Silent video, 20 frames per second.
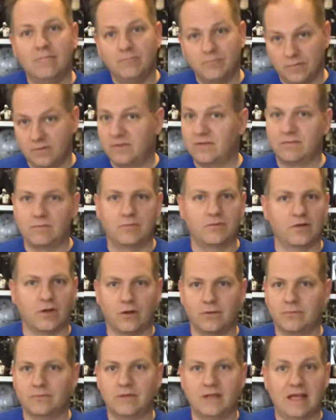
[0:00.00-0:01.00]

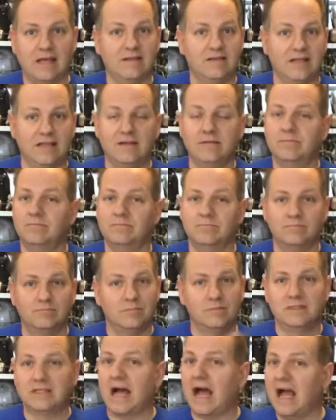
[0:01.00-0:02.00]
so they did
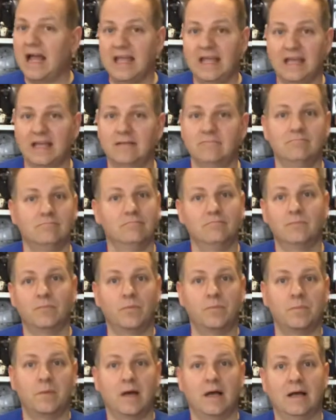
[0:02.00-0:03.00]
tie in
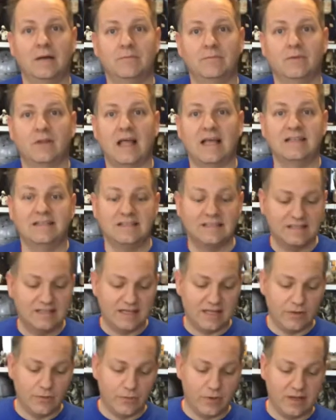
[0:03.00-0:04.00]

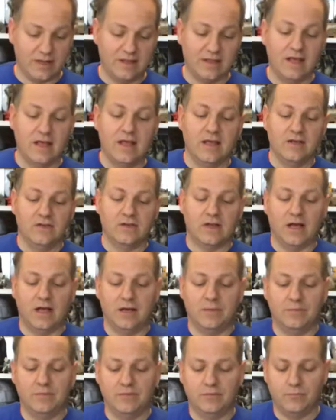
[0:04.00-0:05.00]
licensing with
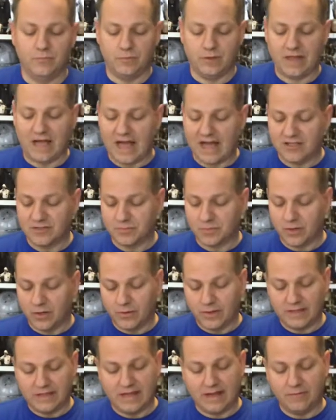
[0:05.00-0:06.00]

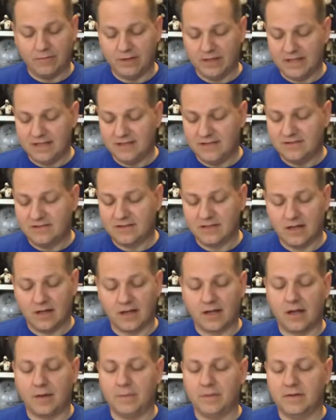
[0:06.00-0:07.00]
Hasbro, and they released a
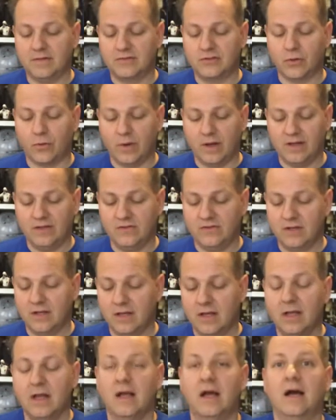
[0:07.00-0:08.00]
couple of toys
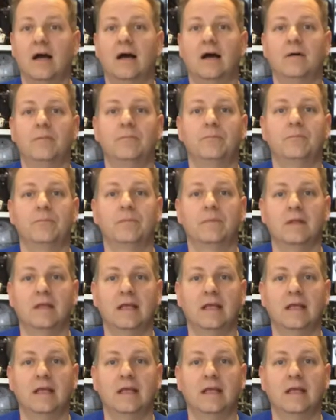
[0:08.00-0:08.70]
with